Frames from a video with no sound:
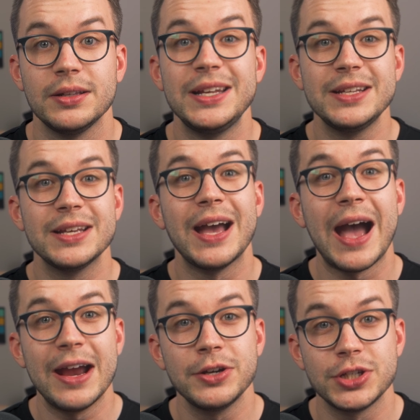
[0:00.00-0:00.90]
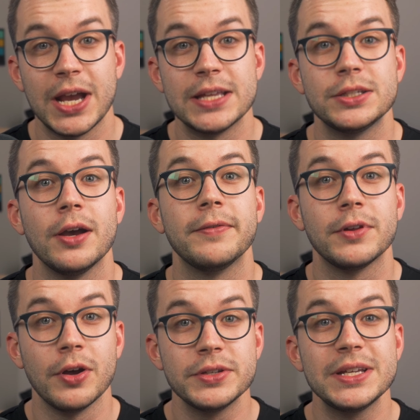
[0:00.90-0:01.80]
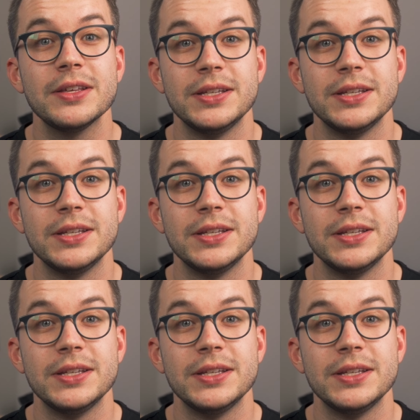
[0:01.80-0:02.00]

leading to a higher chance of closing the